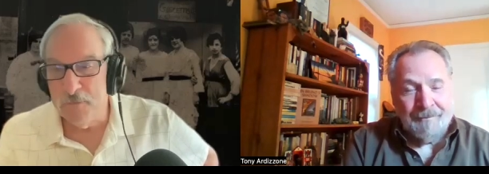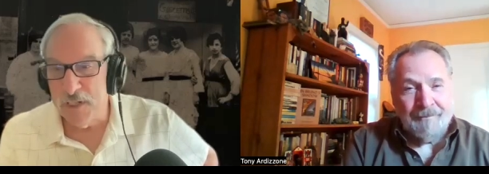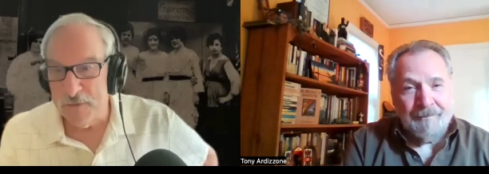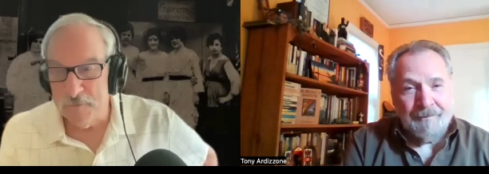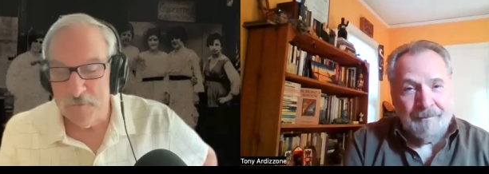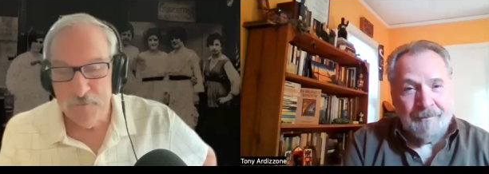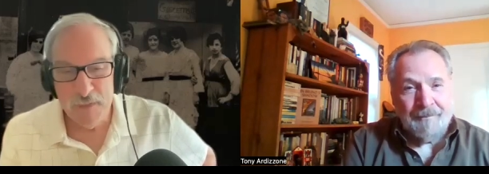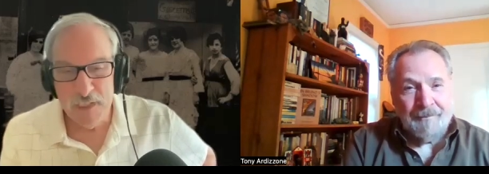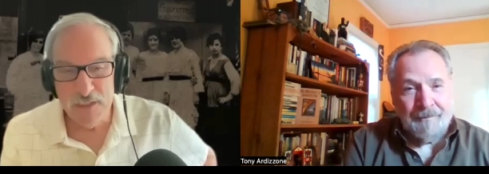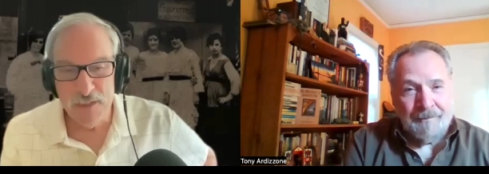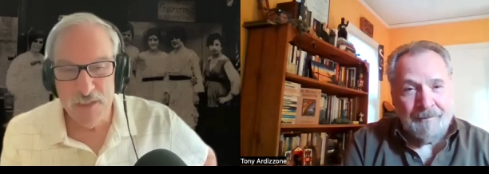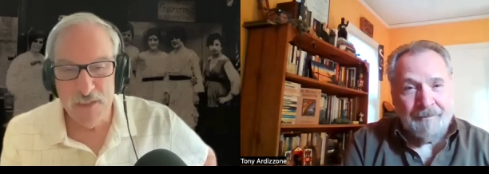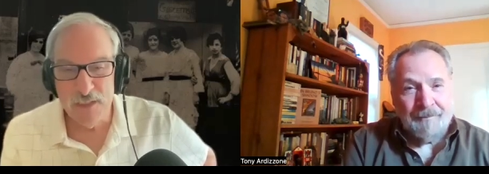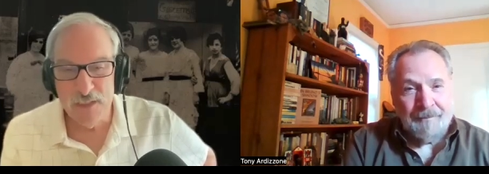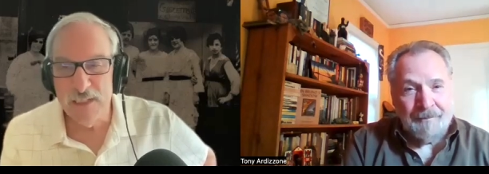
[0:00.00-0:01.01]
Speaker 1: but there's
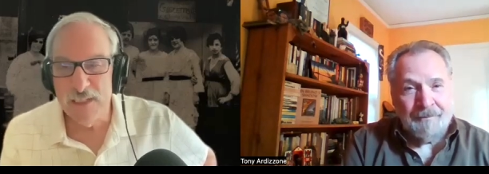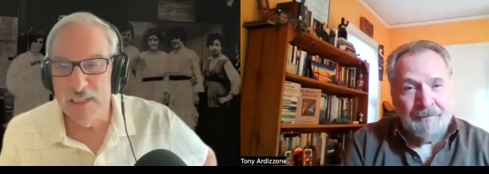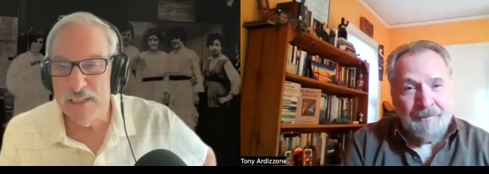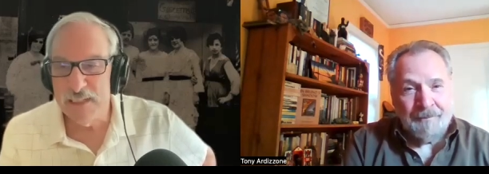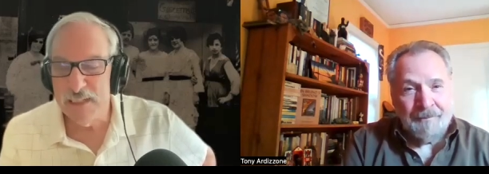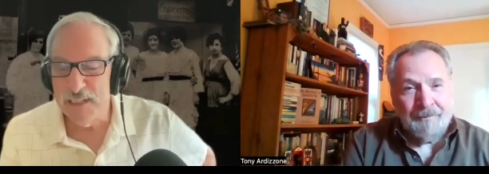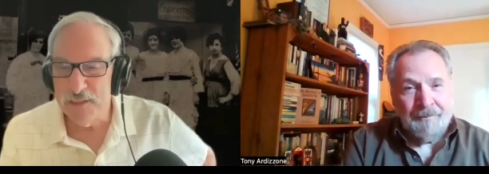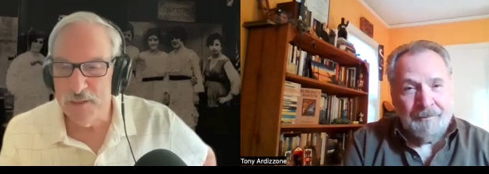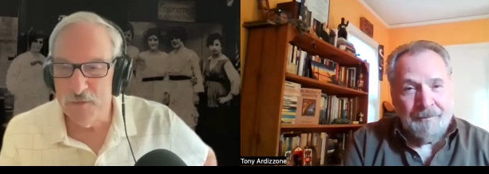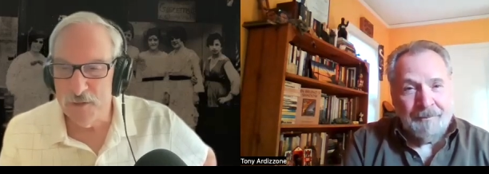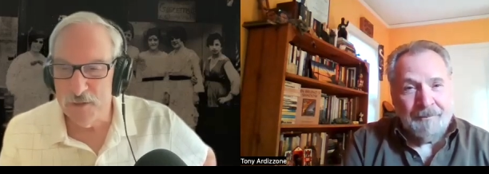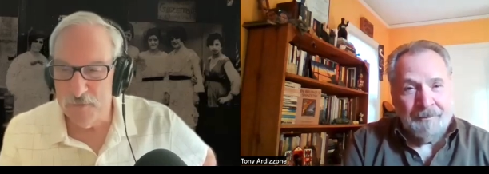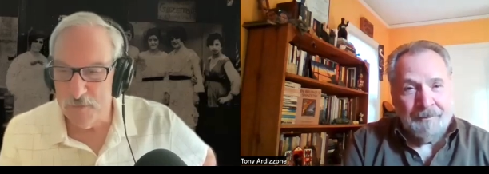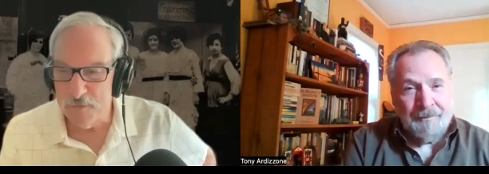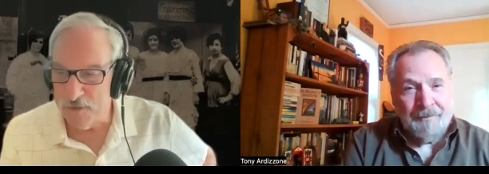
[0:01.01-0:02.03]
a scene at the end of
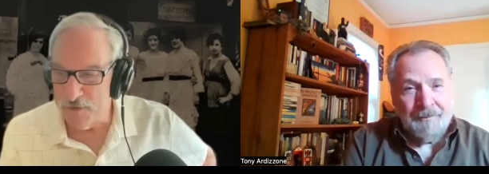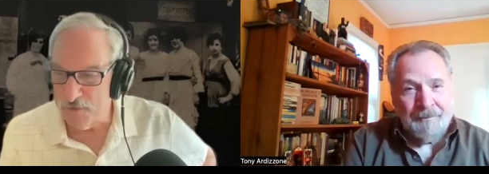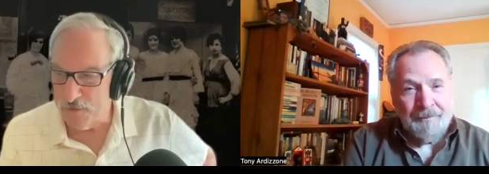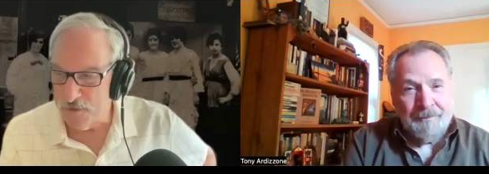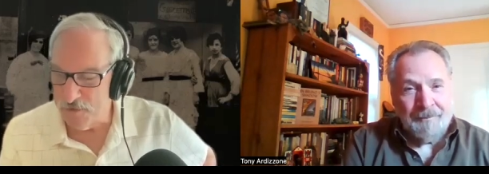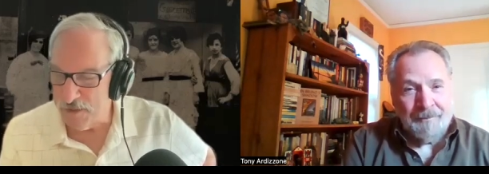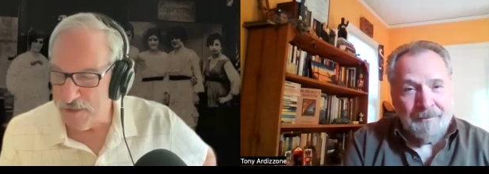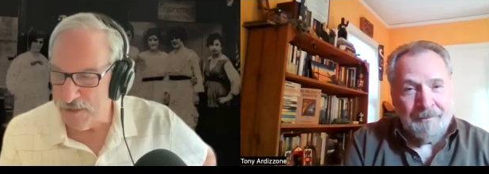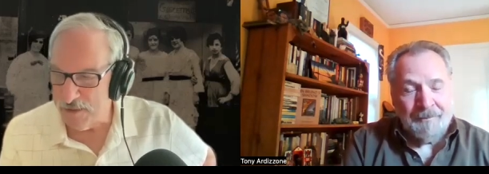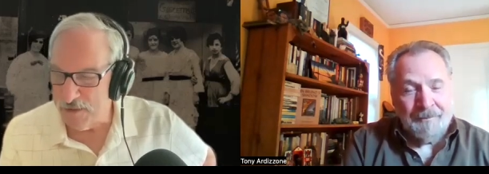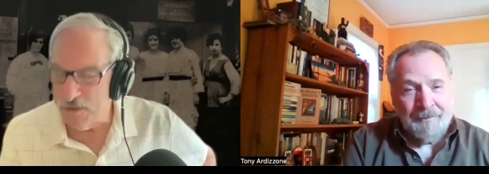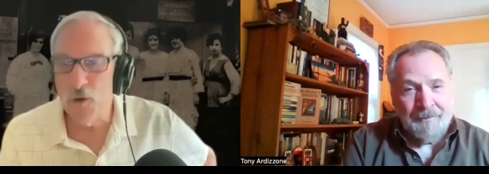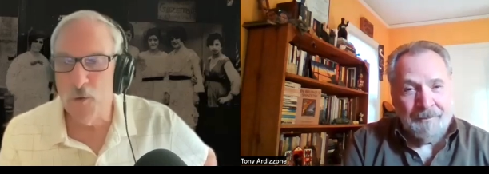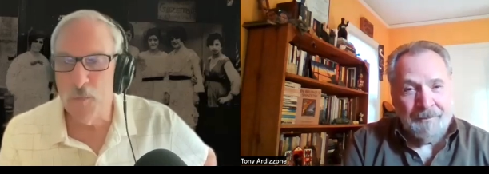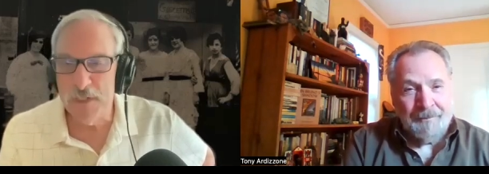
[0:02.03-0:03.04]
the the you know the
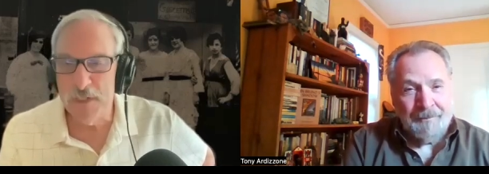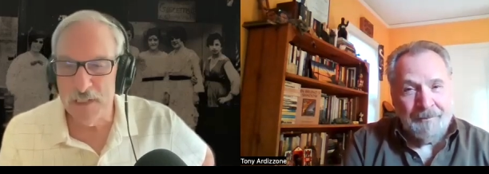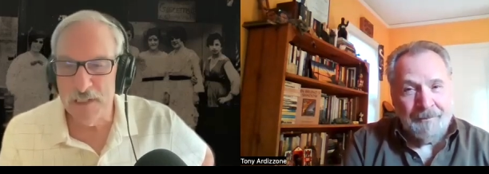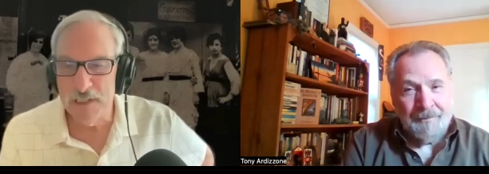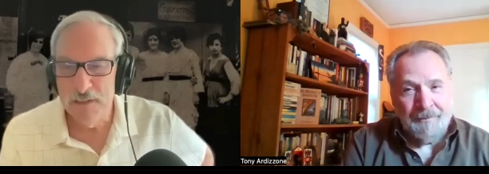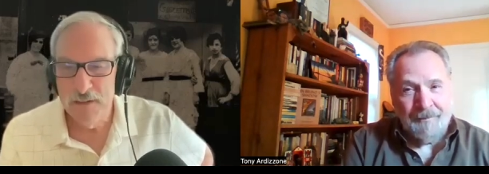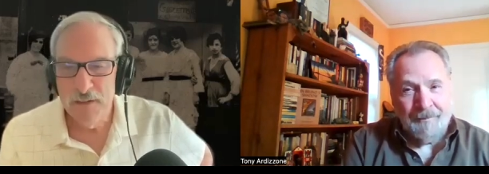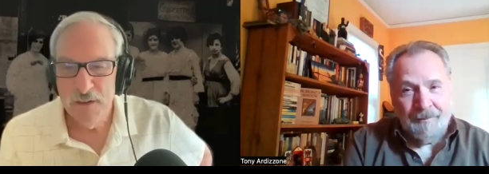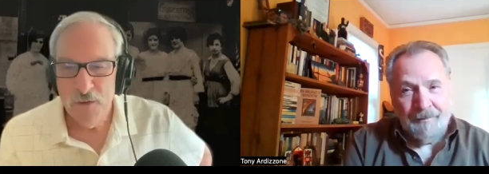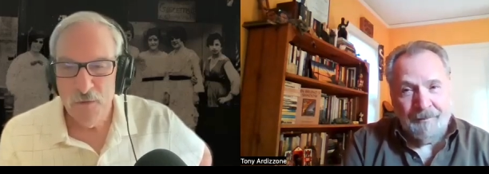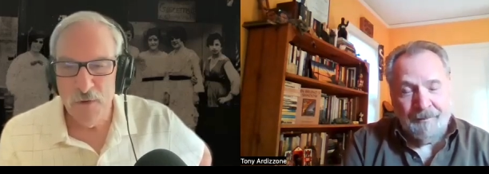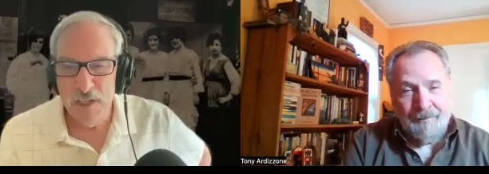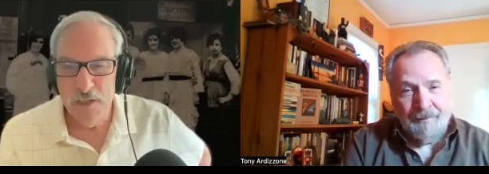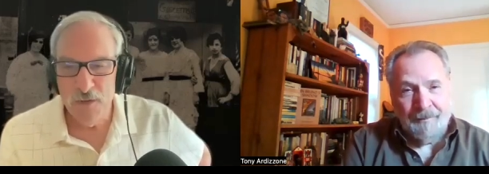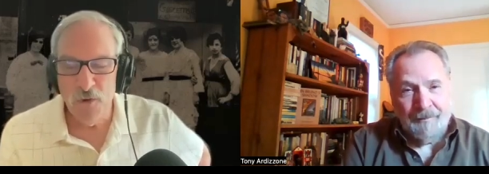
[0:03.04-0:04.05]
the opening
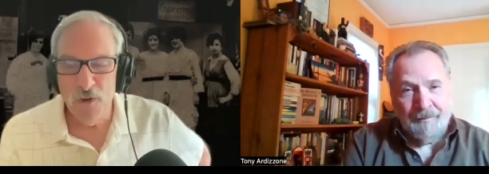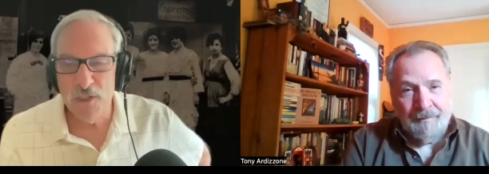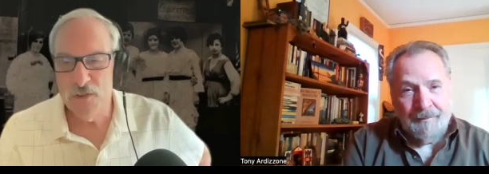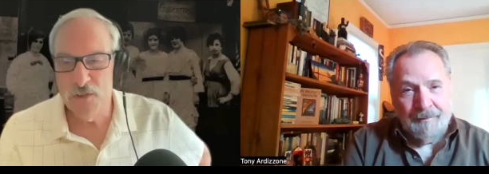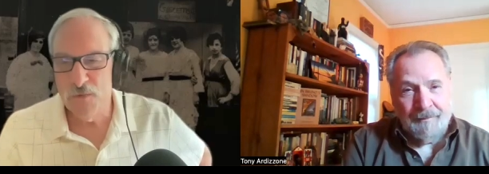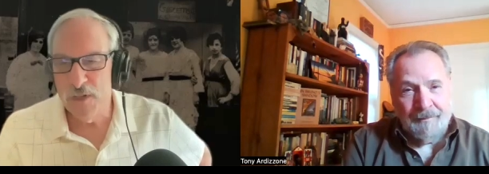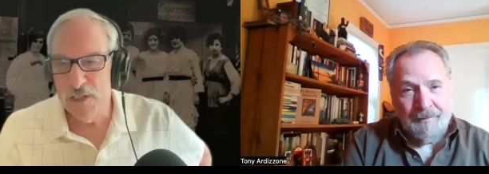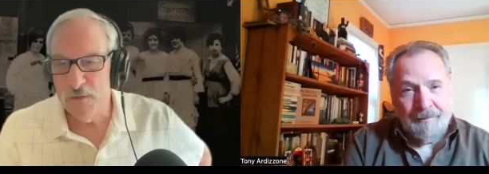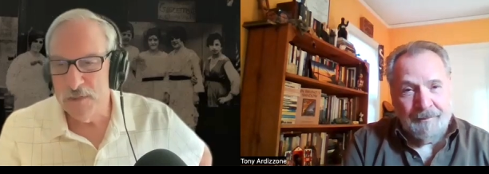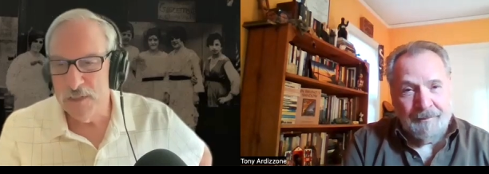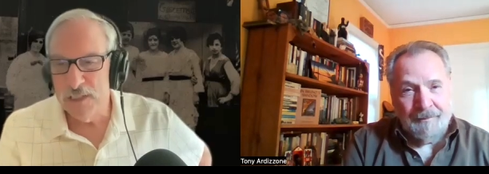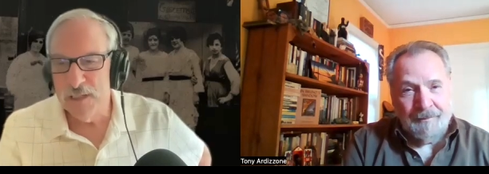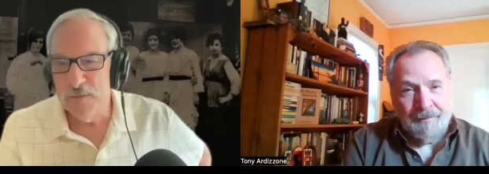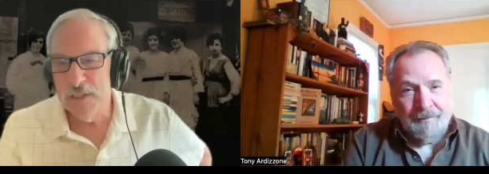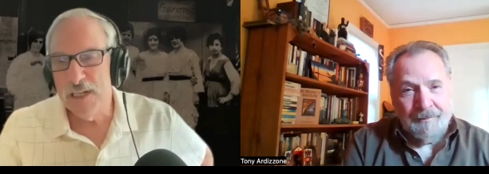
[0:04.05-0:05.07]
where he walks away with the
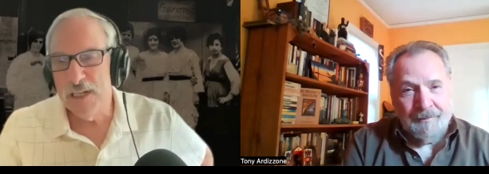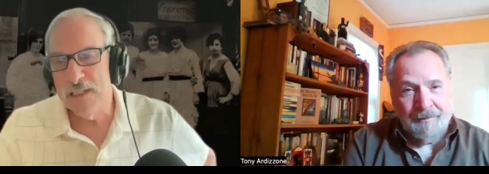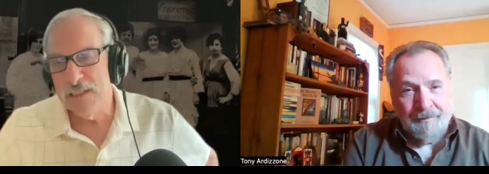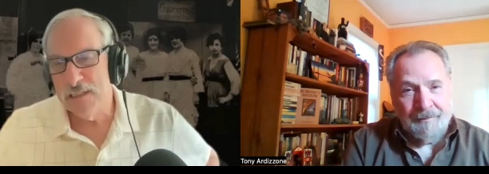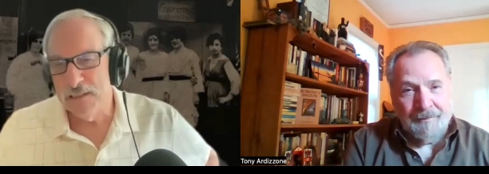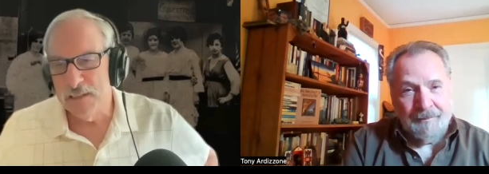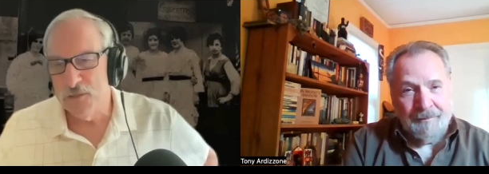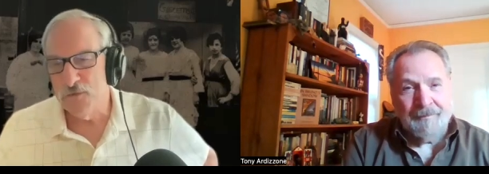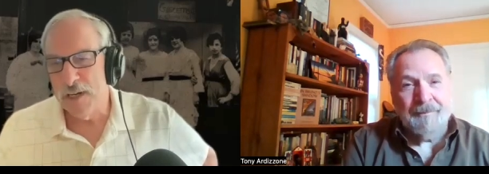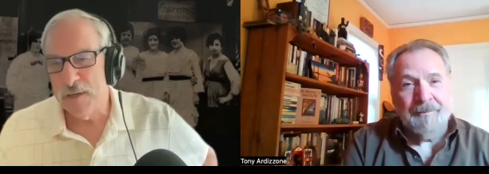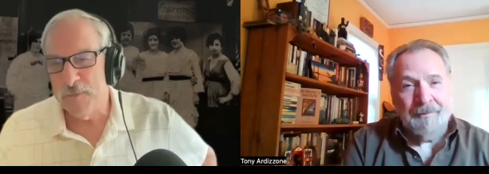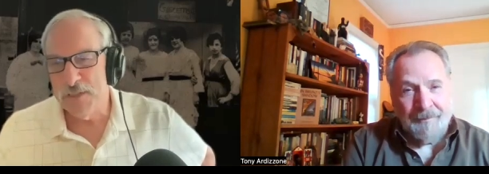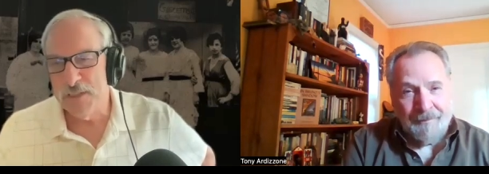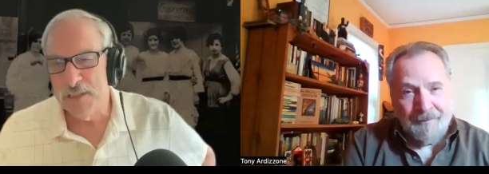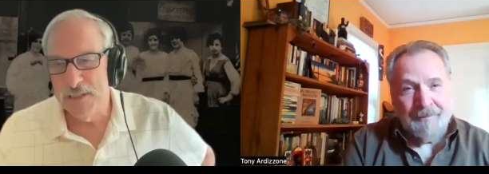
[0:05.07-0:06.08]
lemon ice and he
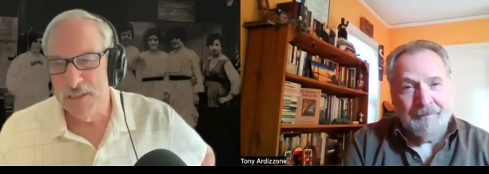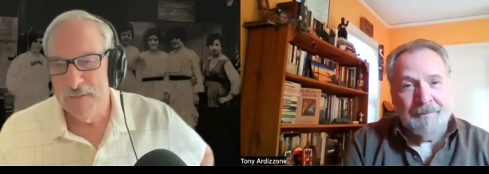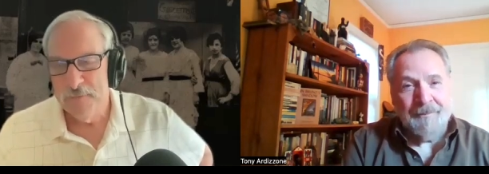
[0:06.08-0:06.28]
drops it.